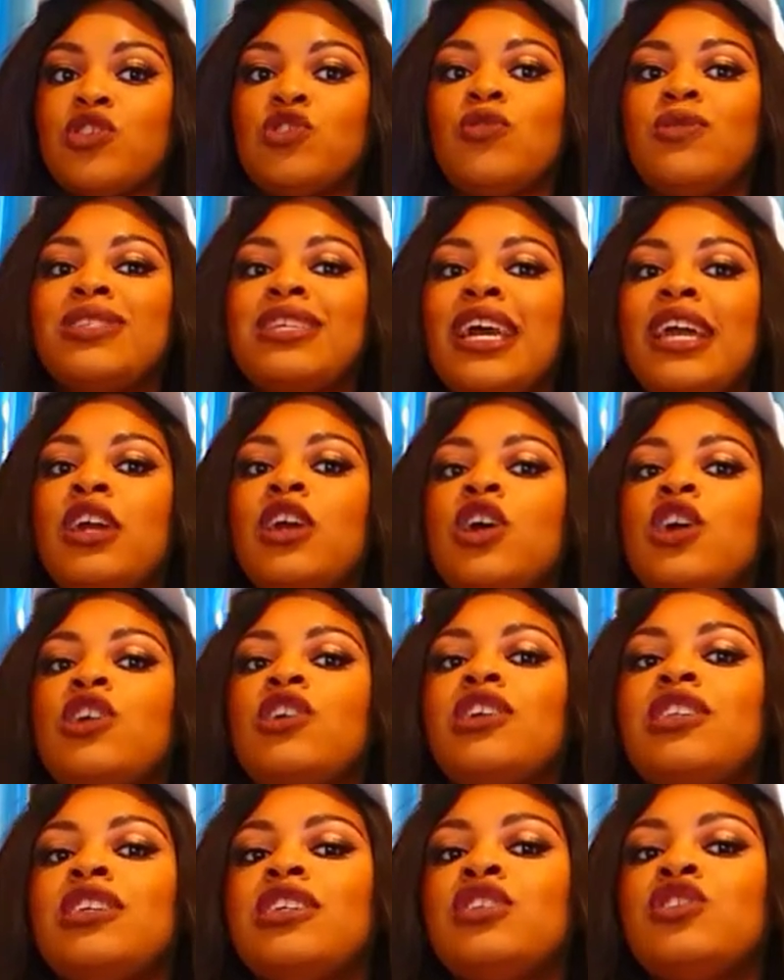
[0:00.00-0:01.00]
So it's like
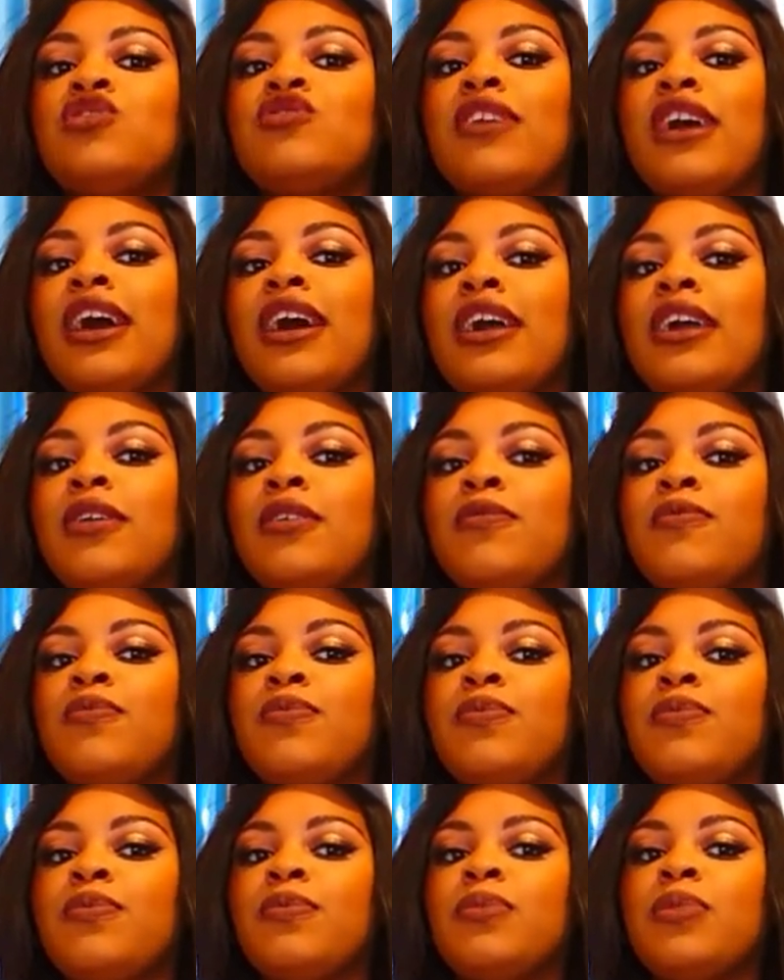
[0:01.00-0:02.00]
you didn't try,
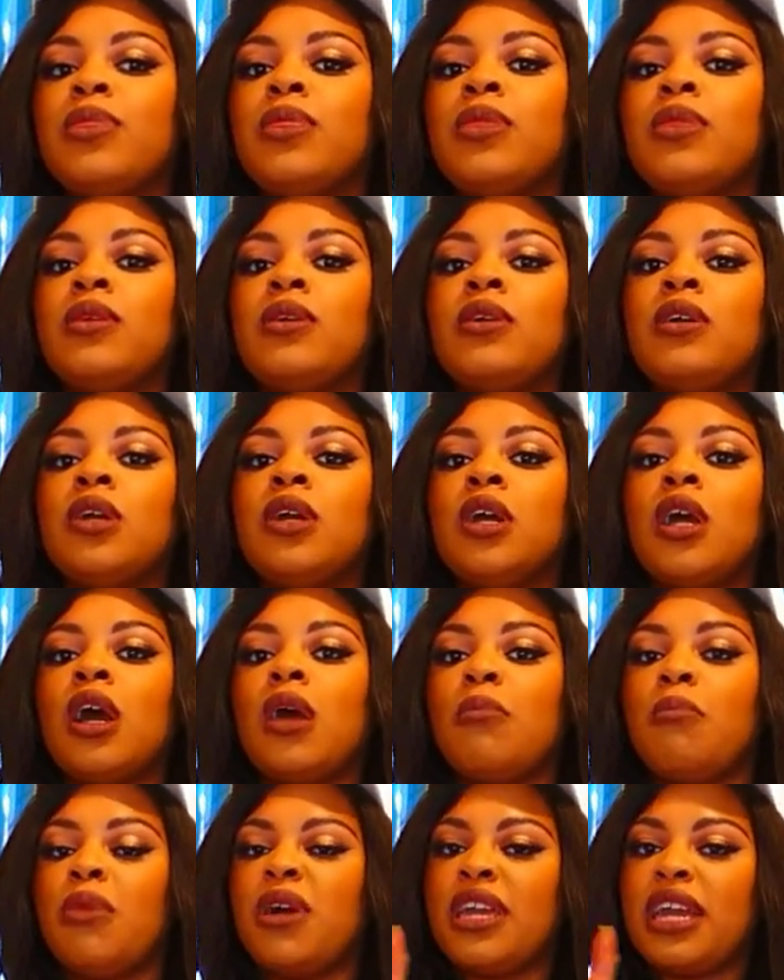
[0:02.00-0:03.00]

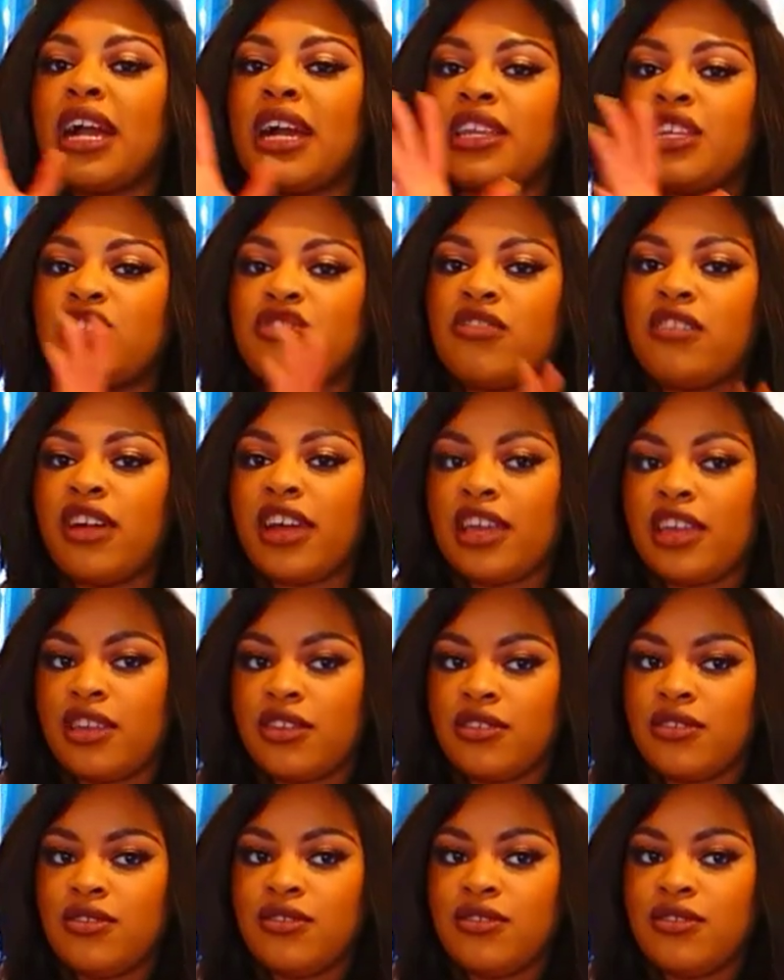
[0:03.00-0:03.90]
but you kind of tried.